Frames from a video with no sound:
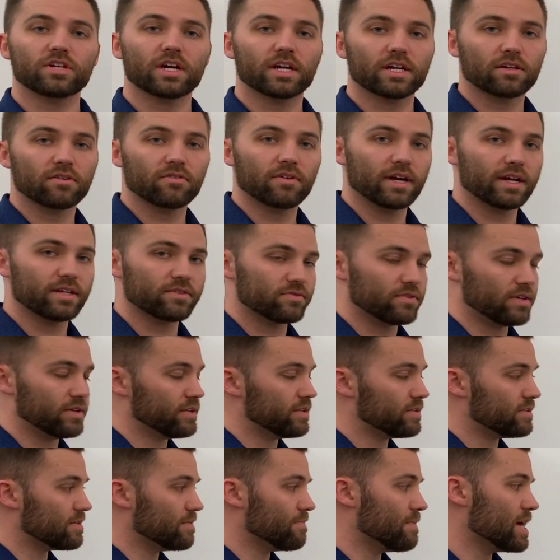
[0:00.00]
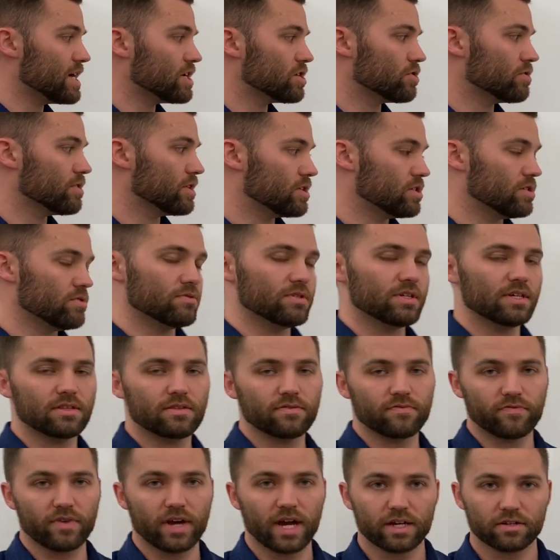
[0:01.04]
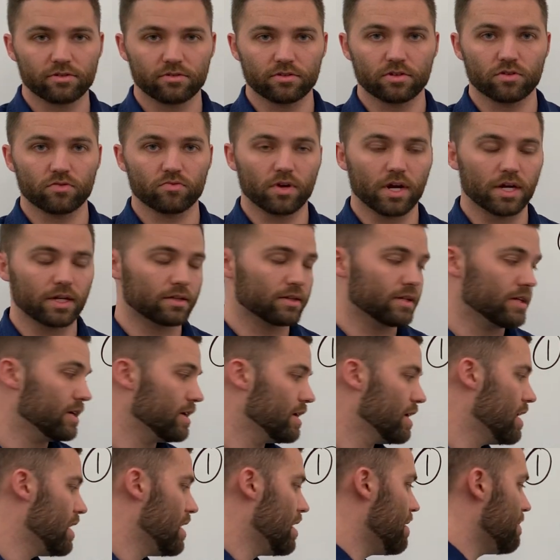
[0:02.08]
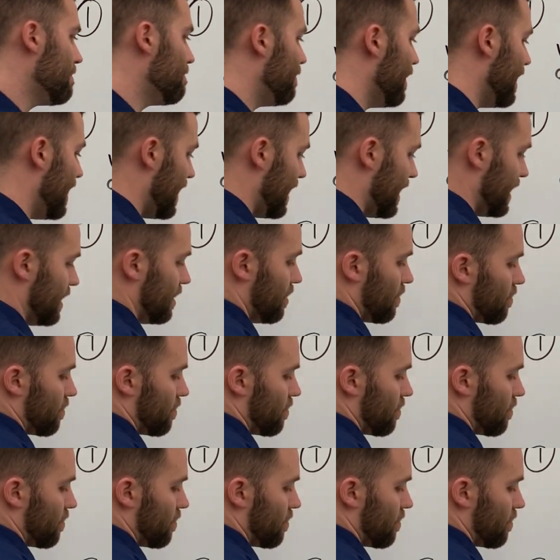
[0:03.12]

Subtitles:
check your answer on this to make sure that you did the factoring correctly by